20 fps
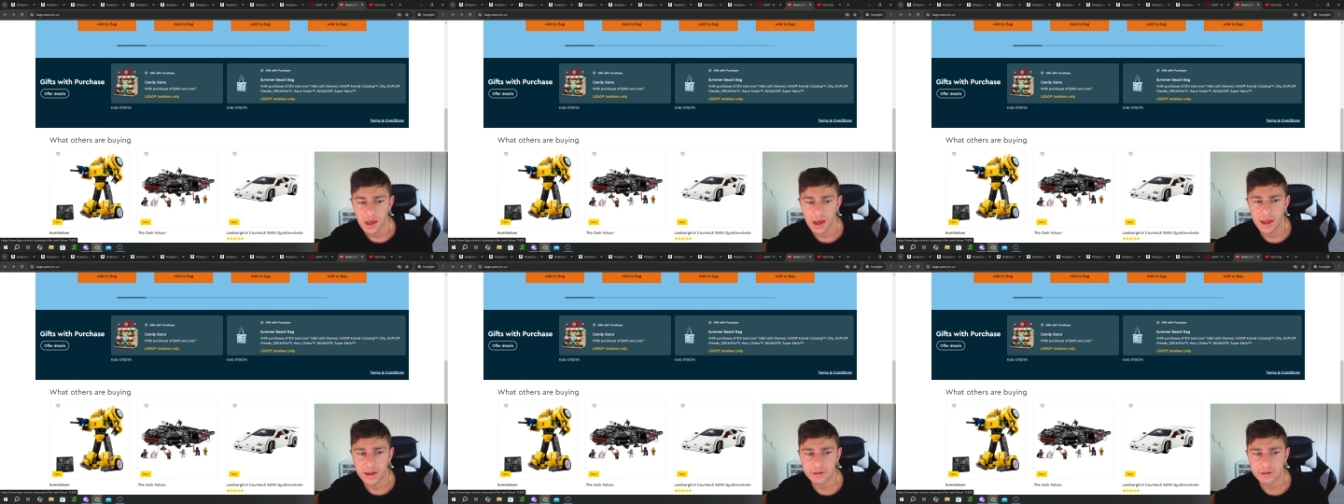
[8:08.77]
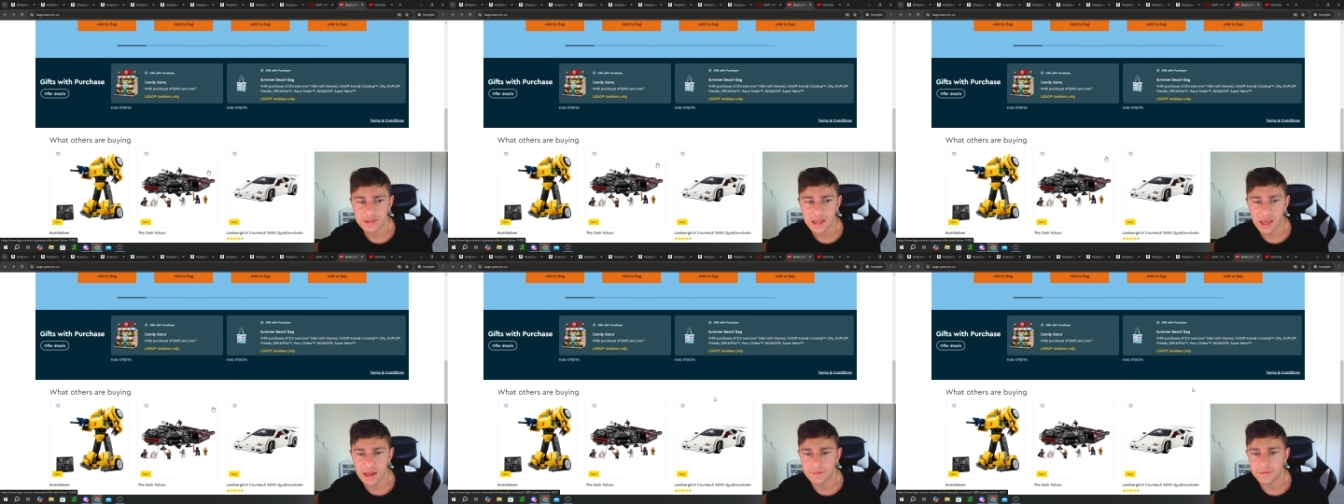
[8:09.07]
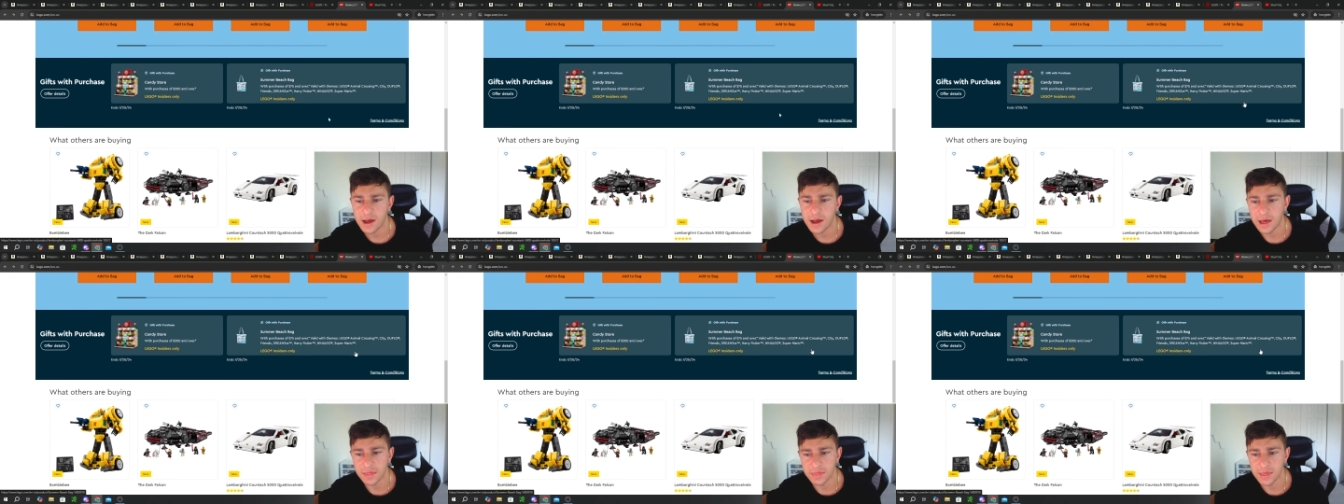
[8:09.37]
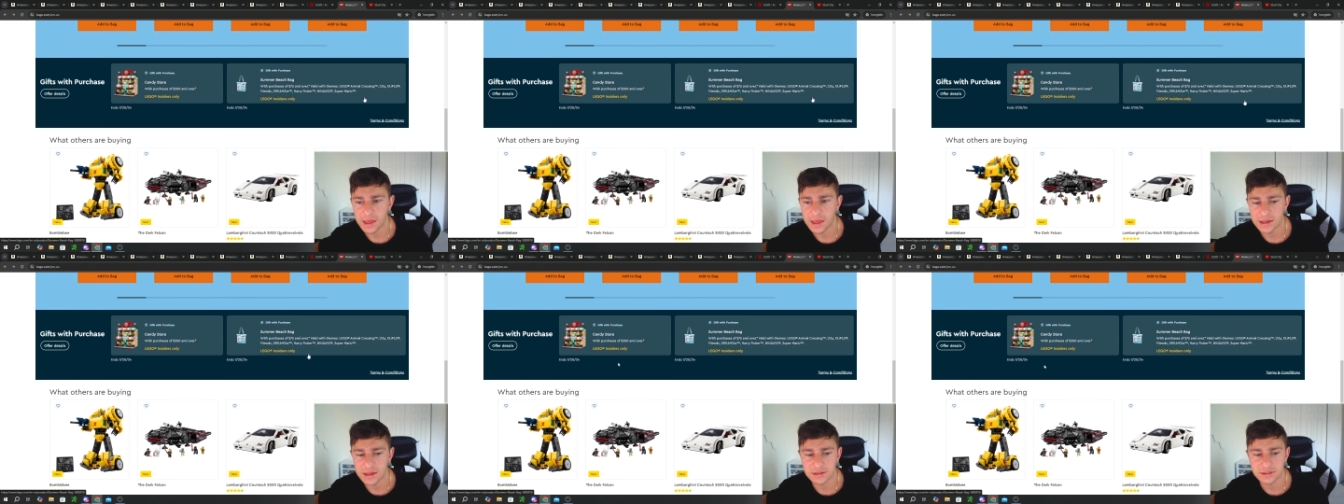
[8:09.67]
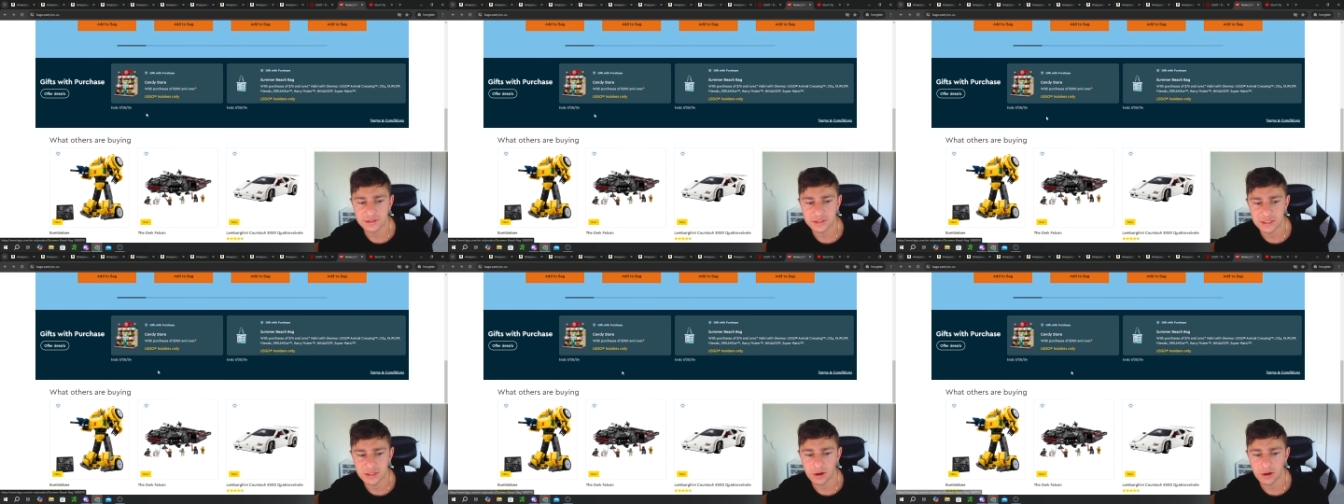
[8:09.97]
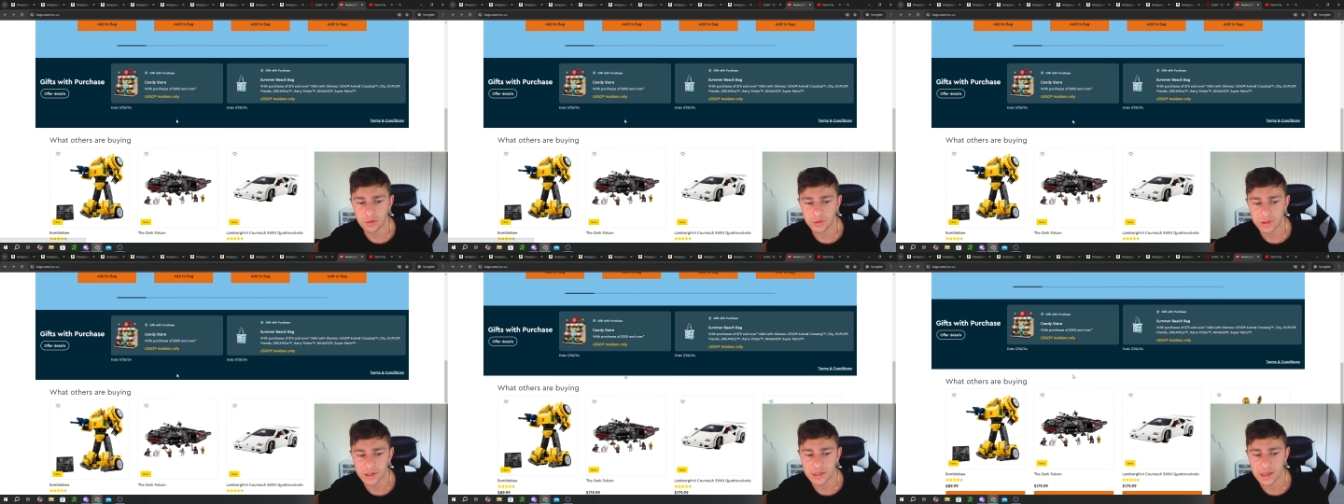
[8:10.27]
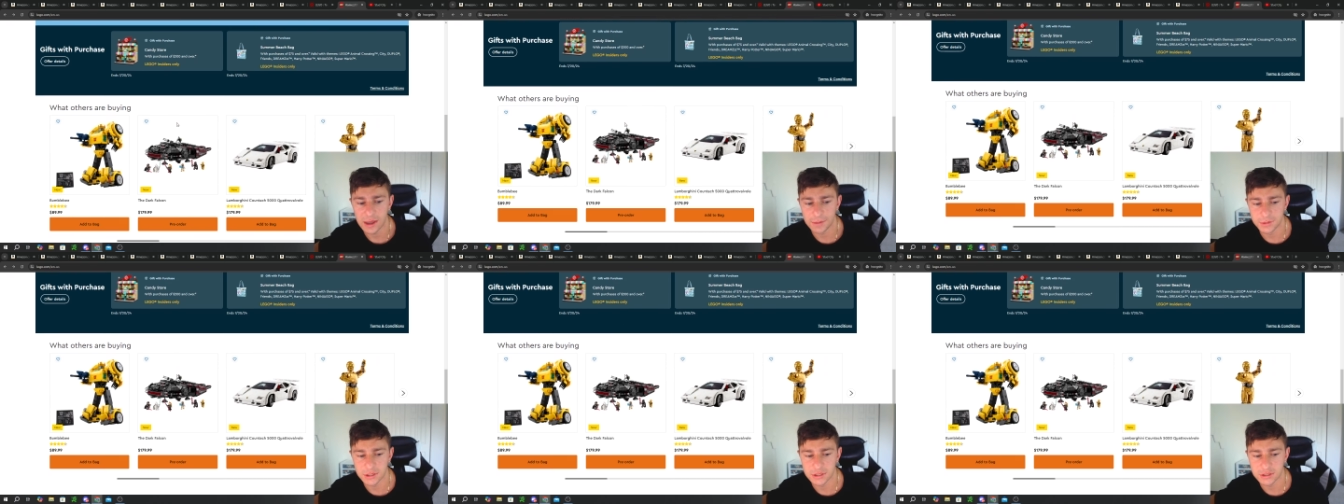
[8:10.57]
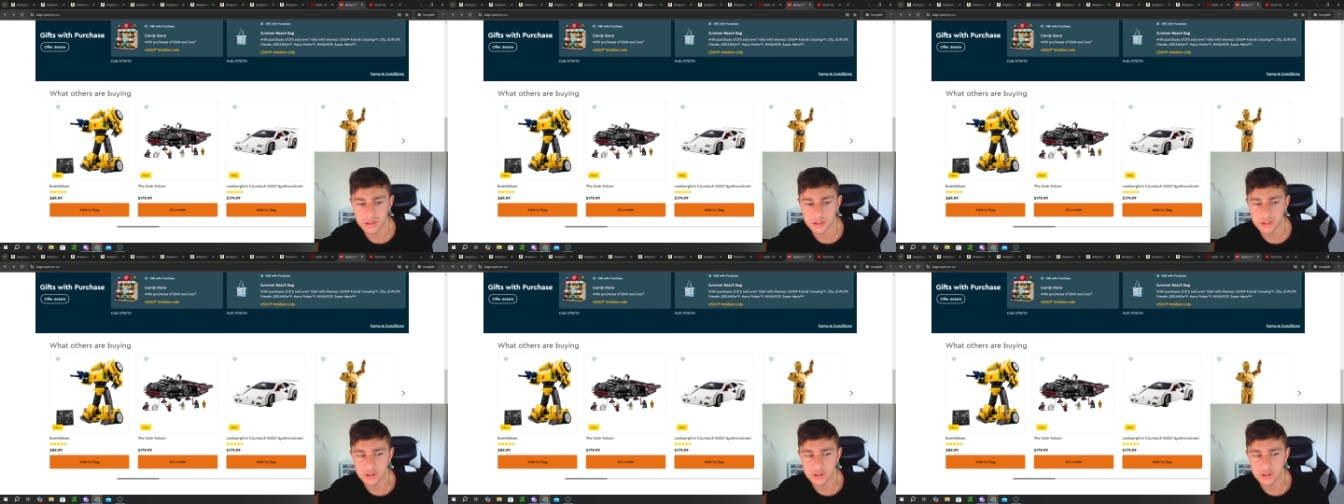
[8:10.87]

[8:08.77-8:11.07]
it was kind of odd they ex- only kept it to